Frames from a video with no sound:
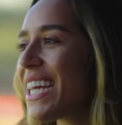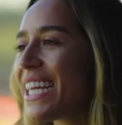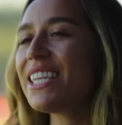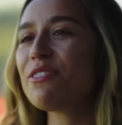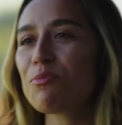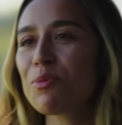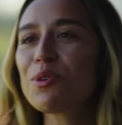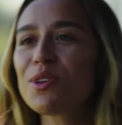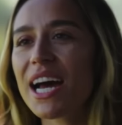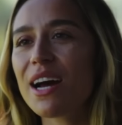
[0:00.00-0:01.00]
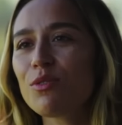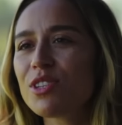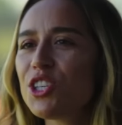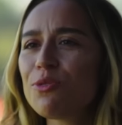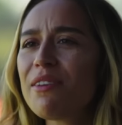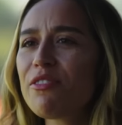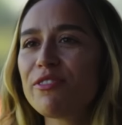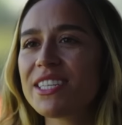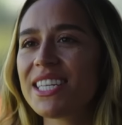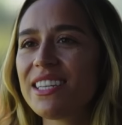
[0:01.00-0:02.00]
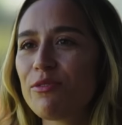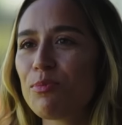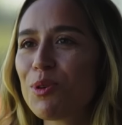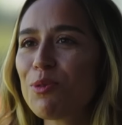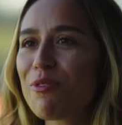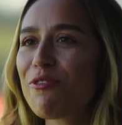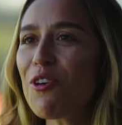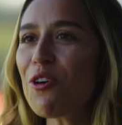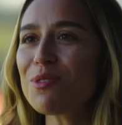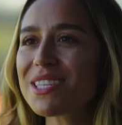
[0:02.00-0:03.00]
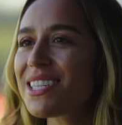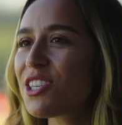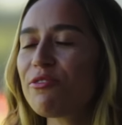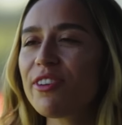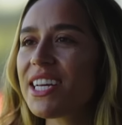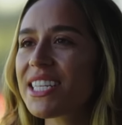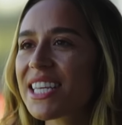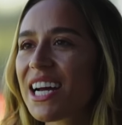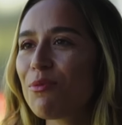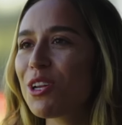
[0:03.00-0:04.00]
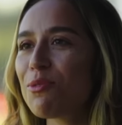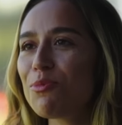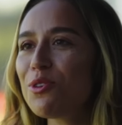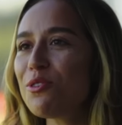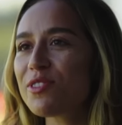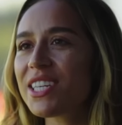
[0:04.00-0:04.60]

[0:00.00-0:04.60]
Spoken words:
in Liverpool now, did you ever visit Liverpool before? Was this your first time when you moved